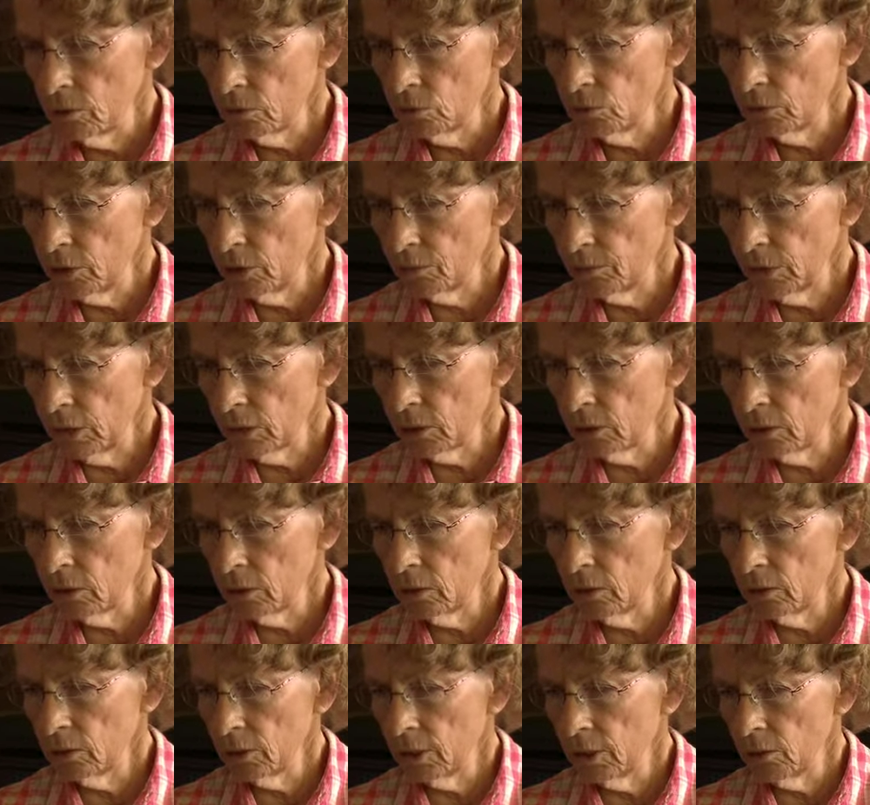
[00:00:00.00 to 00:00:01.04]

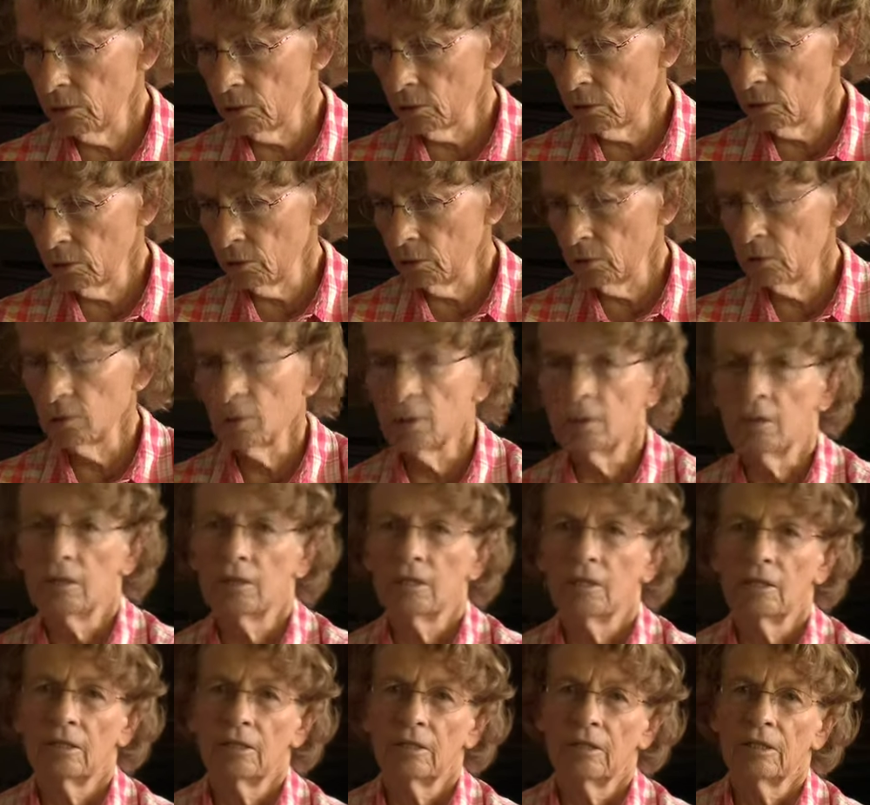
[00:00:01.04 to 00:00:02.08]
Winnemucca, Elko.
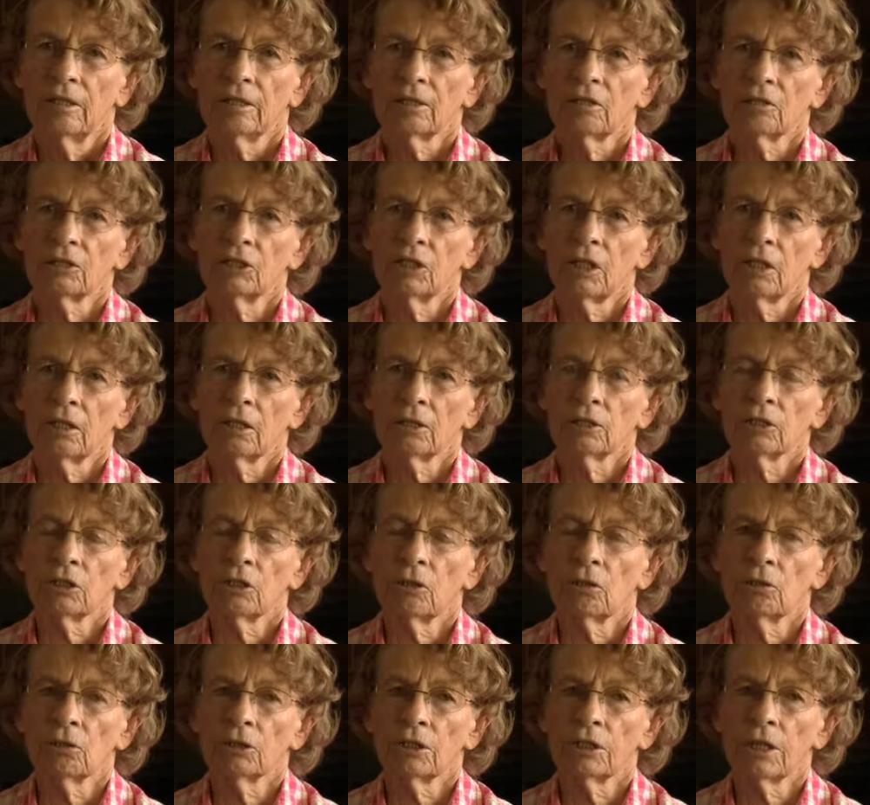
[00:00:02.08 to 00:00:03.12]
So, Je uh,
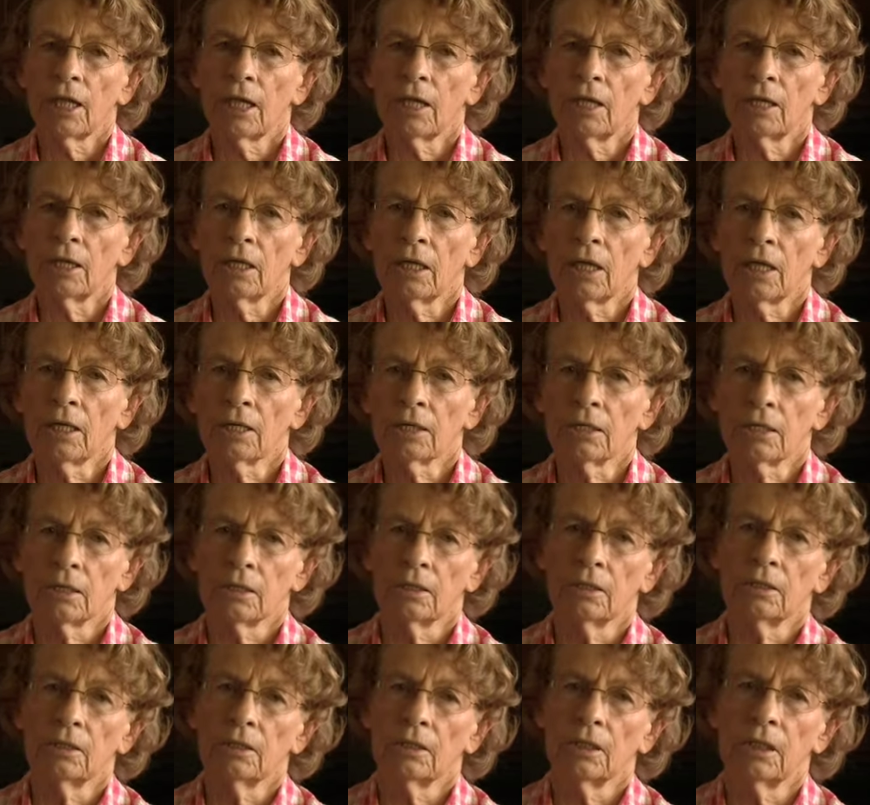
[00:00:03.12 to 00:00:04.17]
so Sally and
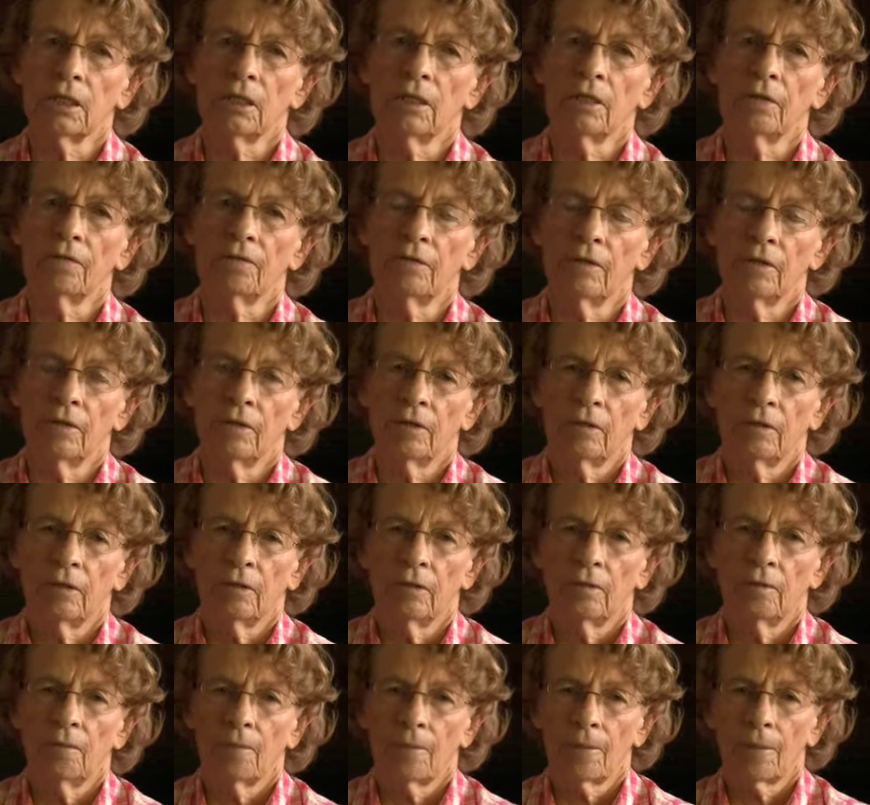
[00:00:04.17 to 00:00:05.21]
Steve
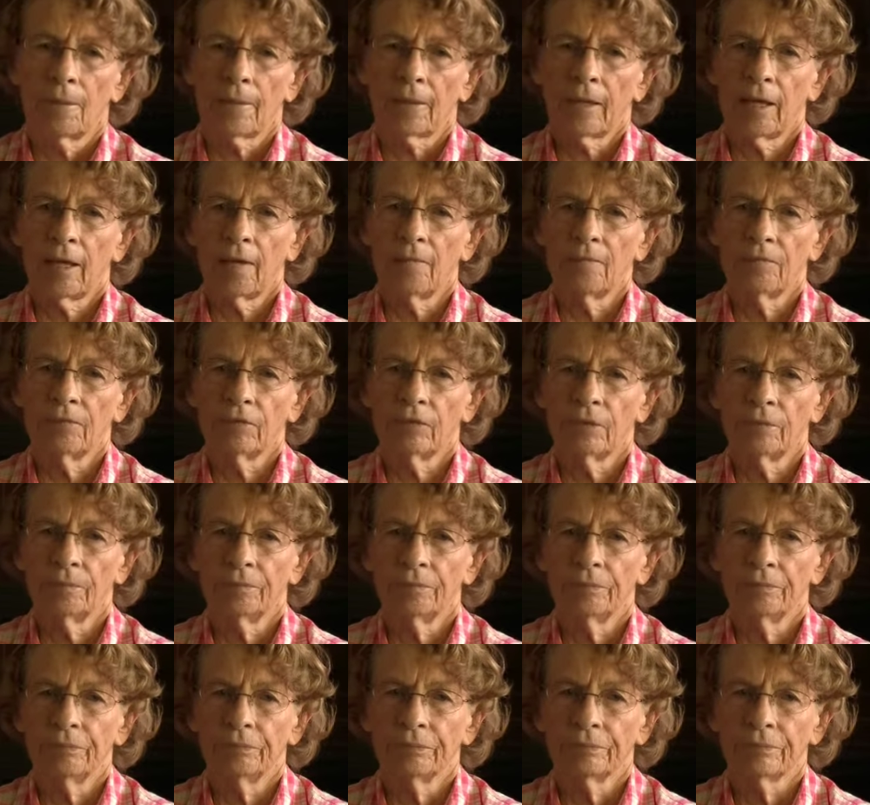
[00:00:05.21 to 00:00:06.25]
came
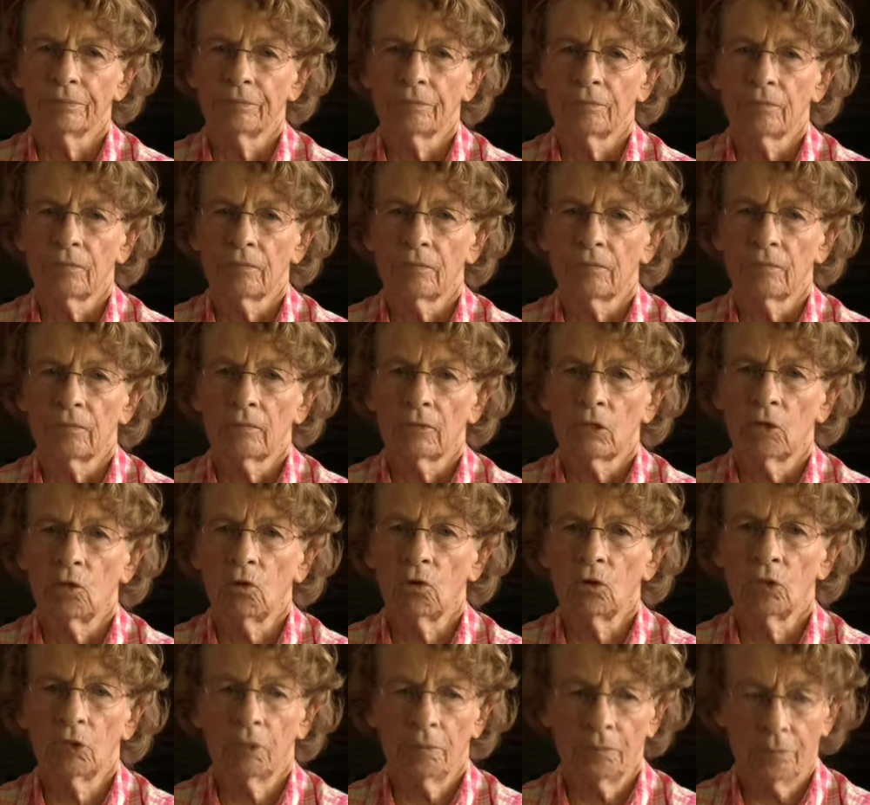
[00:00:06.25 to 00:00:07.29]
from
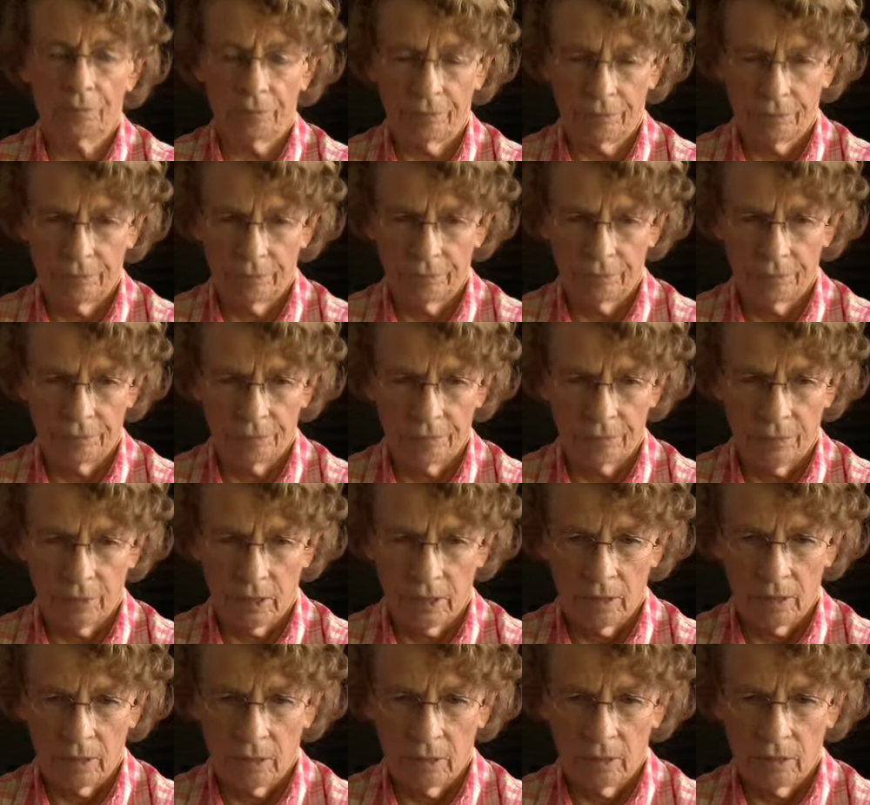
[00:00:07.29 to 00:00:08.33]
Orem
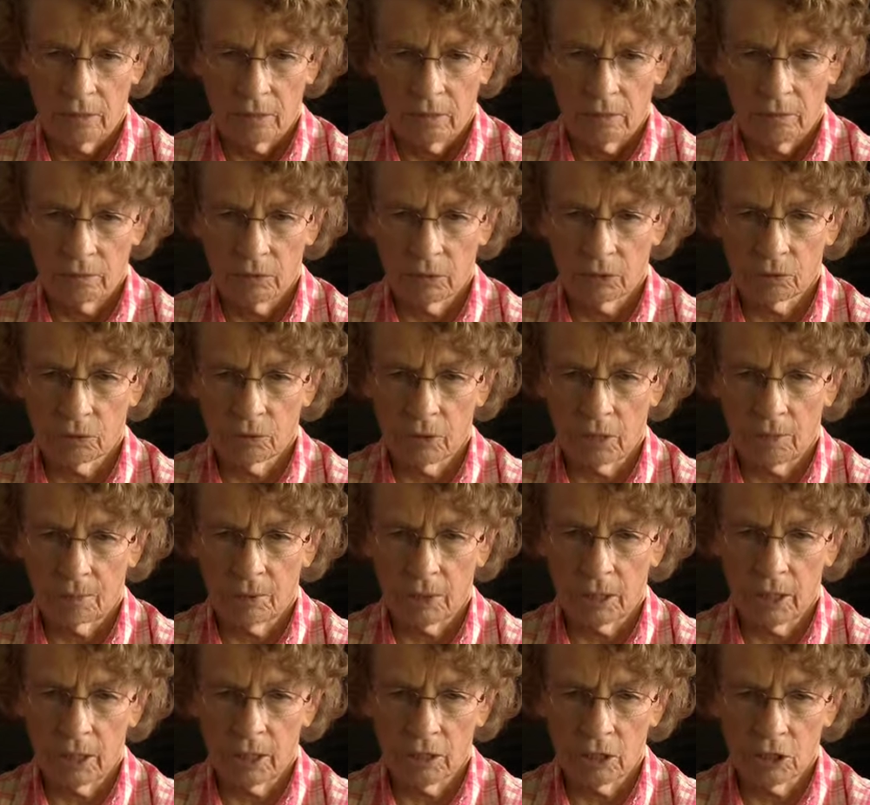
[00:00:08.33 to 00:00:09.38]
when
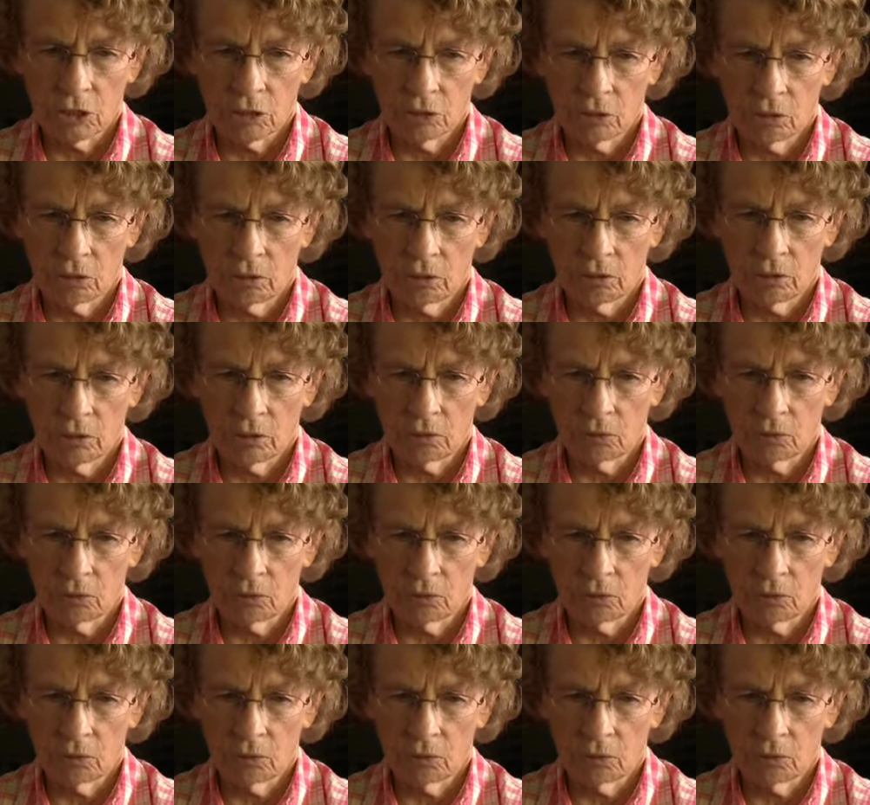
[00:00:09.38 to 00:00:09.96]
Grandpa had his stroke.